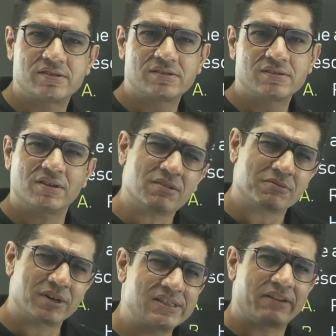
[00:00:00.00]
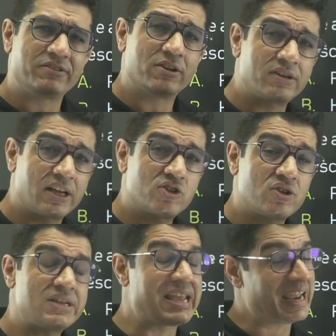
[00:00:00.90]
you know, words have
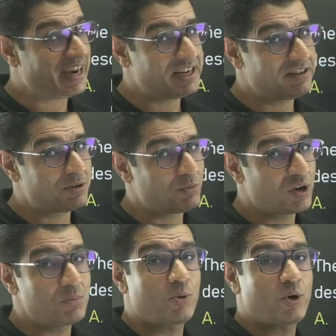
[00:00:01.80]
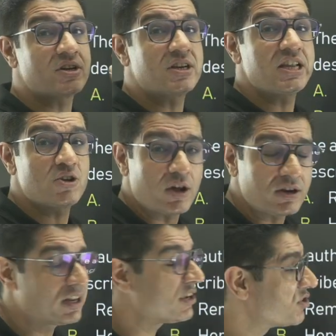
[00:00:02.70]
denotation and even more importantly
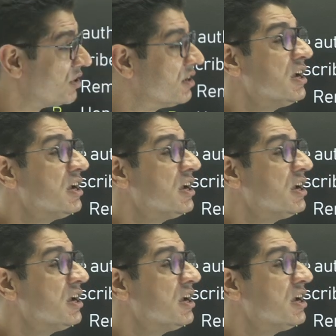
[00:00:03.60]
connotation.